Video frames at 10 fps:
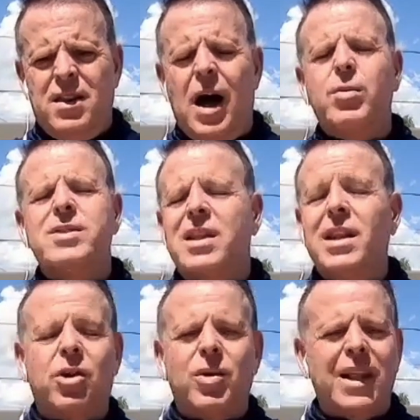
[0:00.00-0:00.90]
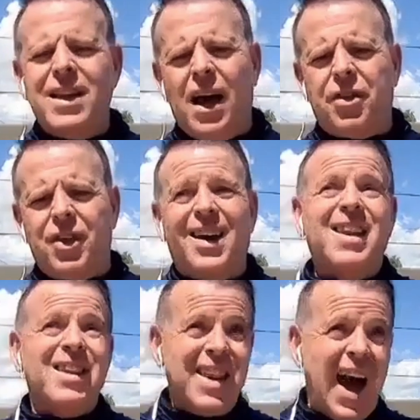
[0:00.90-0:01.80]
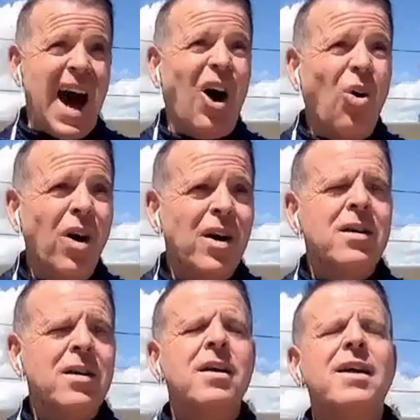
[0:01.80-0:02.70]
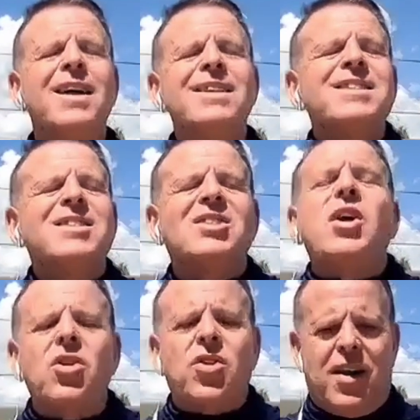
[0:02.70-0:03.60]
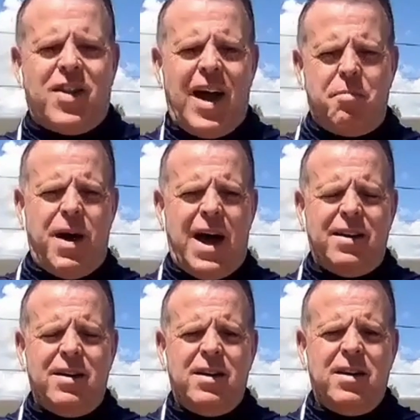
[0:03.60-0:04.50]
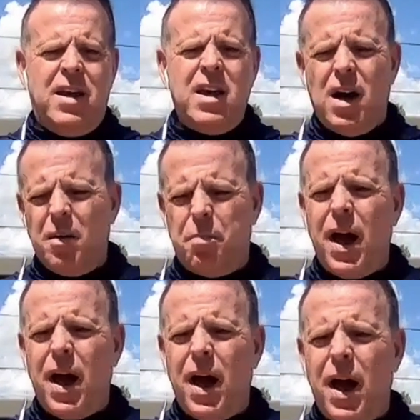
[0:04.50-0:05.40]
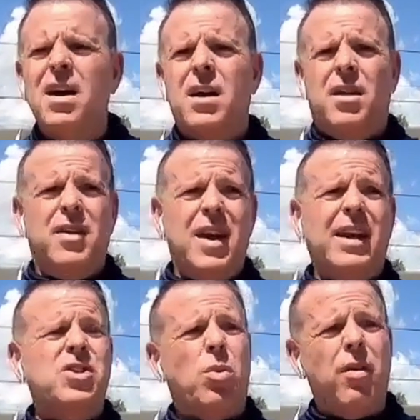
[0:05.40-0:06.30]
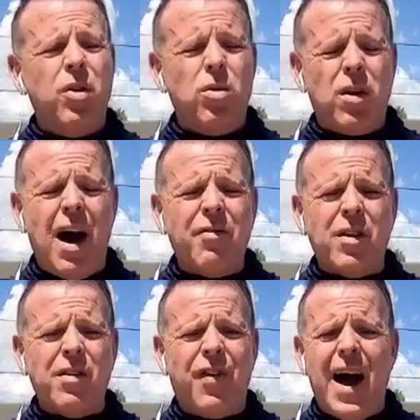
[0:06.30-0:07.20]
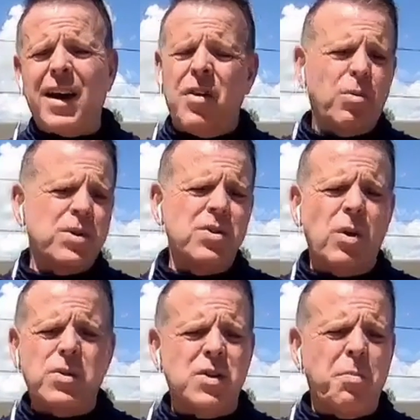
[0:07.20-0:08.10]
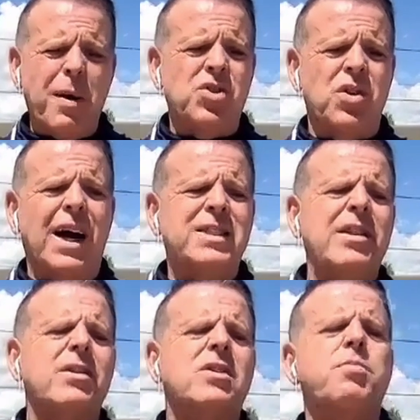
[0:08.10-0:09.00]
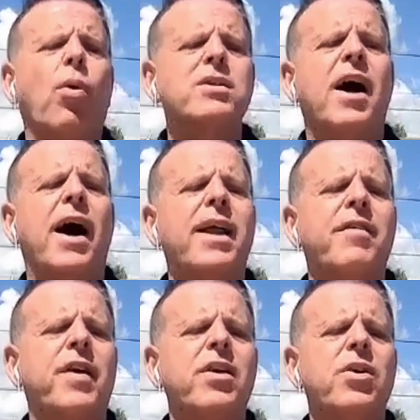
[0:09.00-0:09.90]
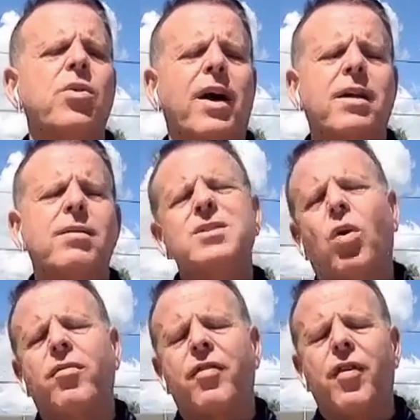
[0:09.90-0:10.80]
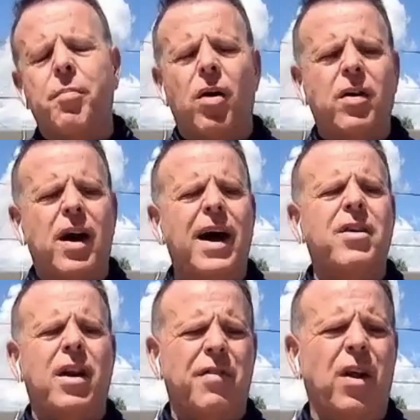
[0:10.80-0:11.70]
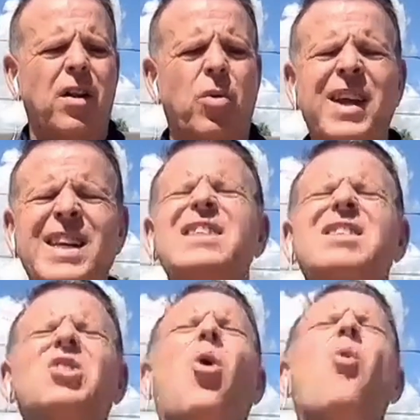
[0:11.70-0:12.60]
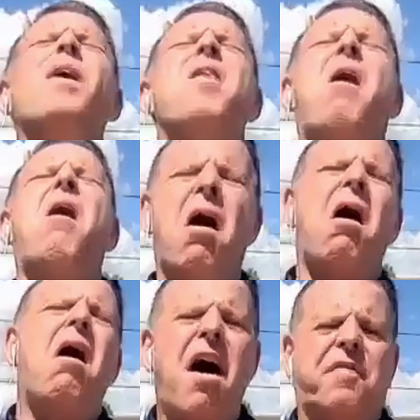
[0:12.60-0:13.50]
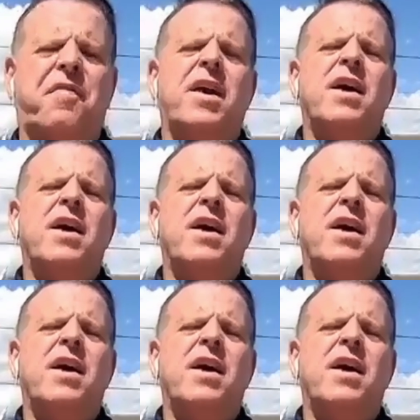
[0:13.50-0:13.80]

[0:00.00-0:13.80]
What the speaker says: That was literally nothing. Now, still not that bad. He got a penalty. The NHL reviewed it after the fact, and there was no suspension. I see there's a sports guy at FAU. He's more of a football guy that I follow, and he's just going off